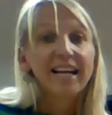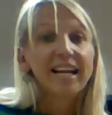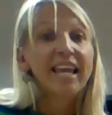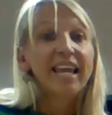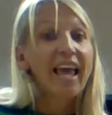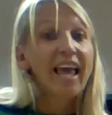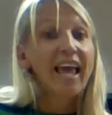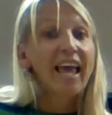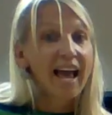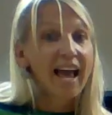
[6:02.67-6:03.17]

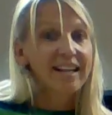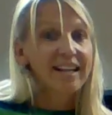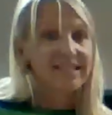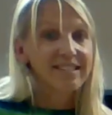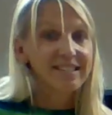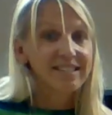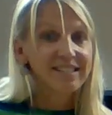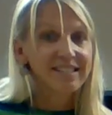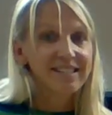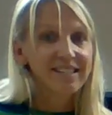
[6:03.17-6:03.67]
cats.
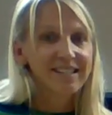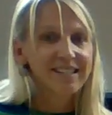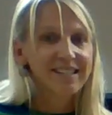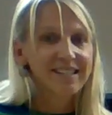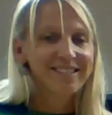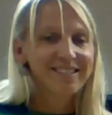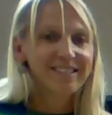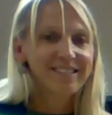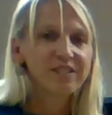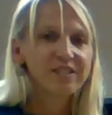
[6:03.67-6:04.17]

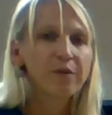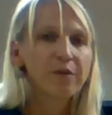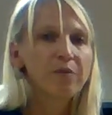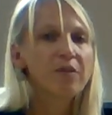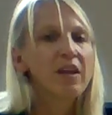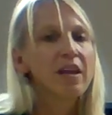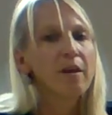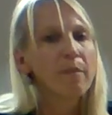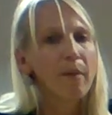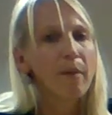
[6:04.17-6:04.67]
So think
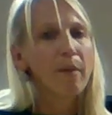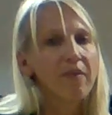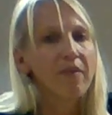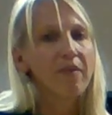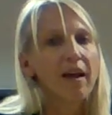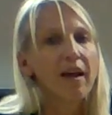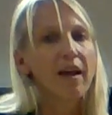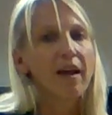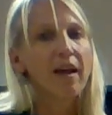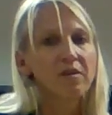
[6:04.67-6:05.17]
about that.
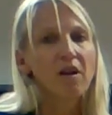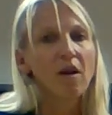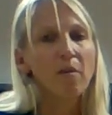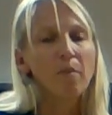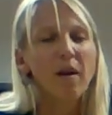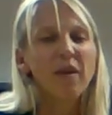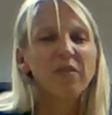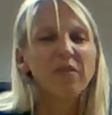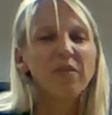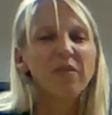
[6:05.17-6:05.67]
I'm talking about
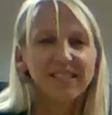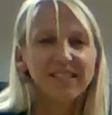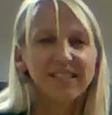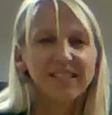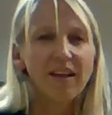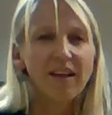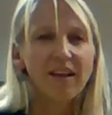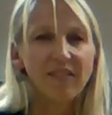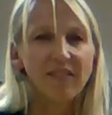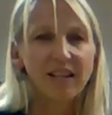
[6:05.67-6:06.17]
the
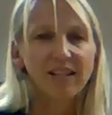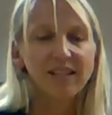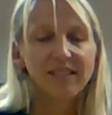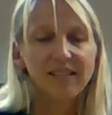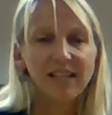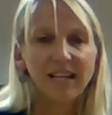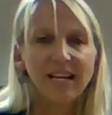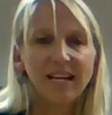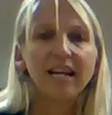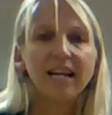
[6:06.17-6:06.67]
suffix
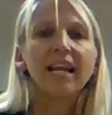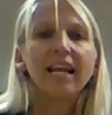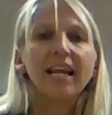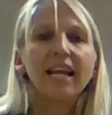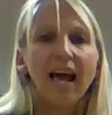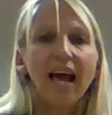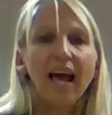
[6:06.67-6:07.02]
in cats.